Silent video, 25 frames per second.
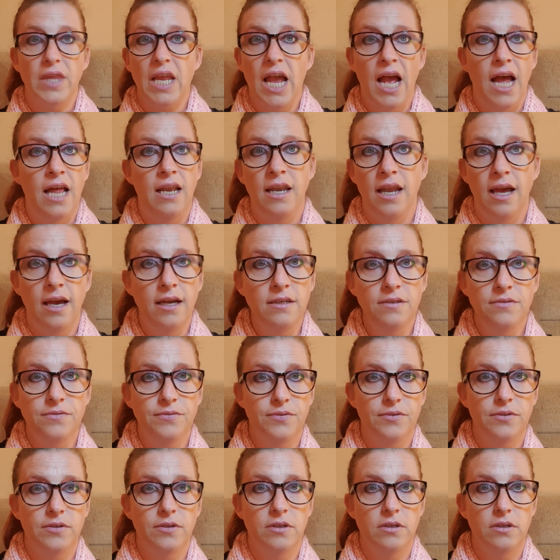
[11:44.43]
and
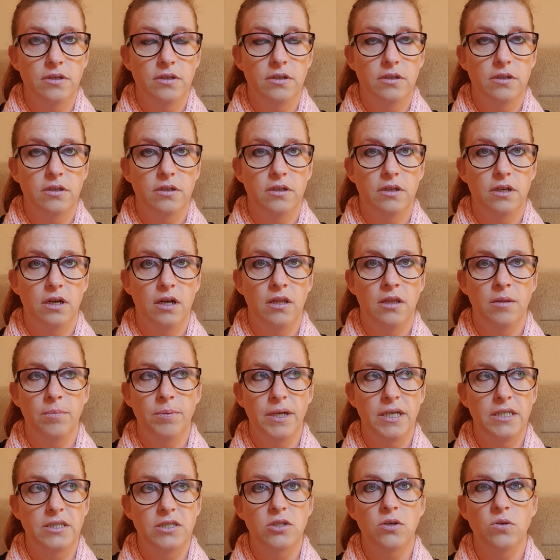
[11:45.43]
left. And the
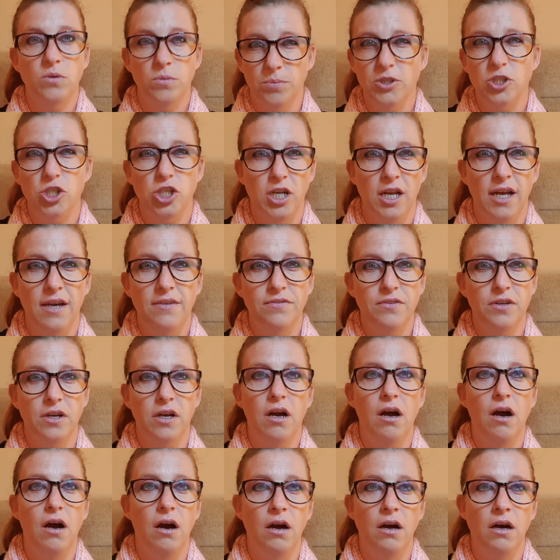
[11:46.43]
police thought, but she left her
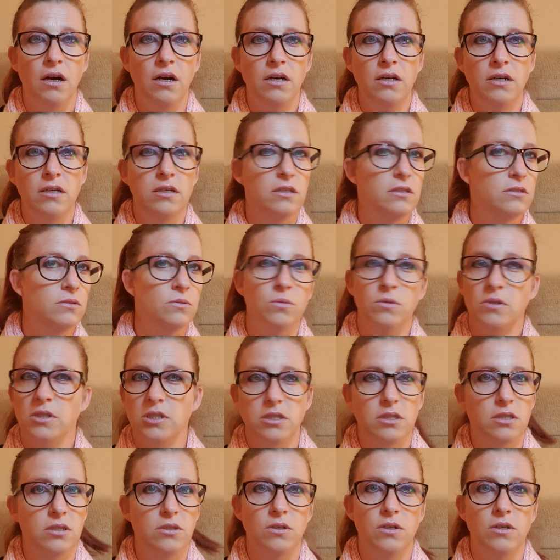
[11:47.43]
car and all her
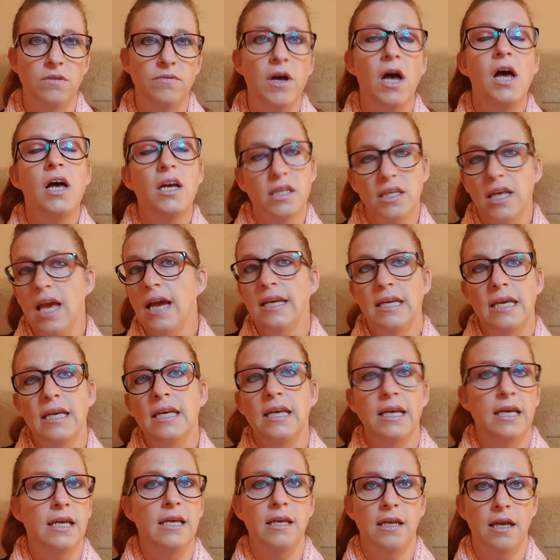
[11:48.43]
stuff.
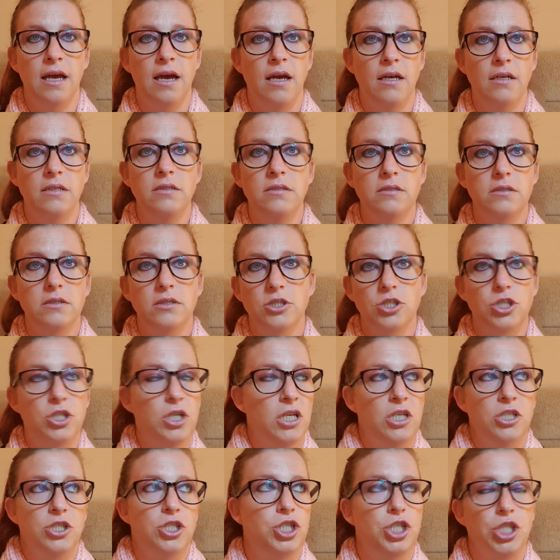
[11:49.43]
Yeah.
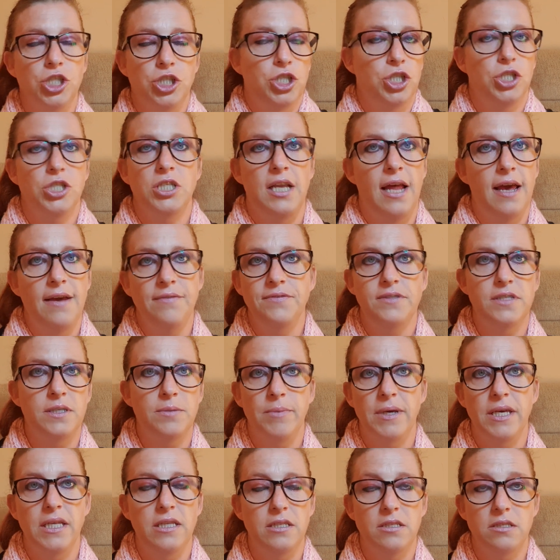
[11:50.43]
She just left to
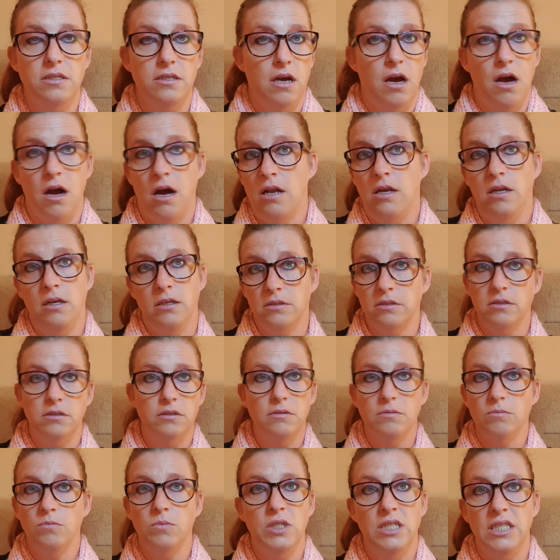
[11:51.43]
meet this girl, and
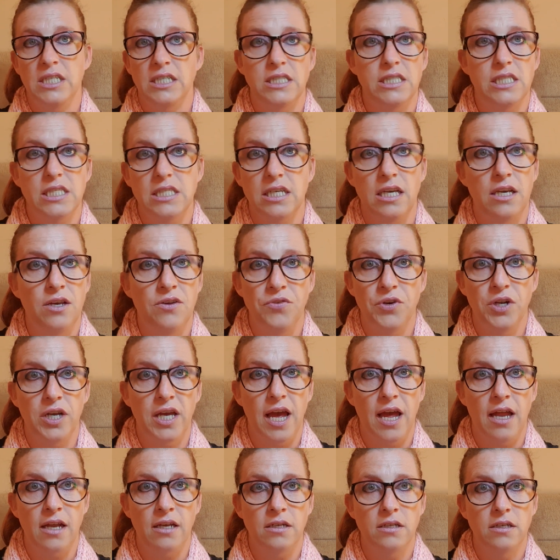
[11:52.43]
we didn't see her
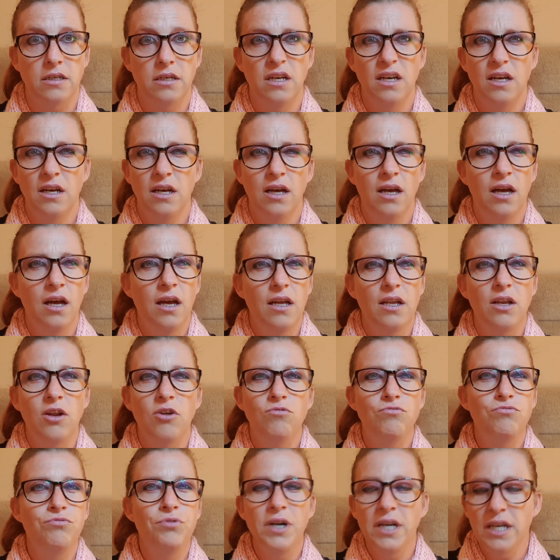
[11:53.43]
again. You know,
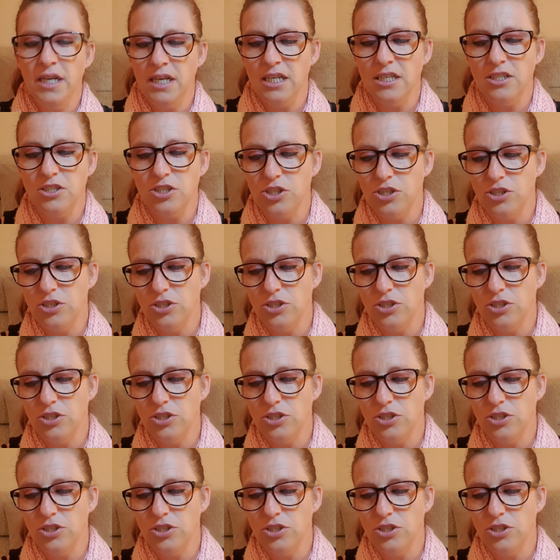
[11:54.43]
really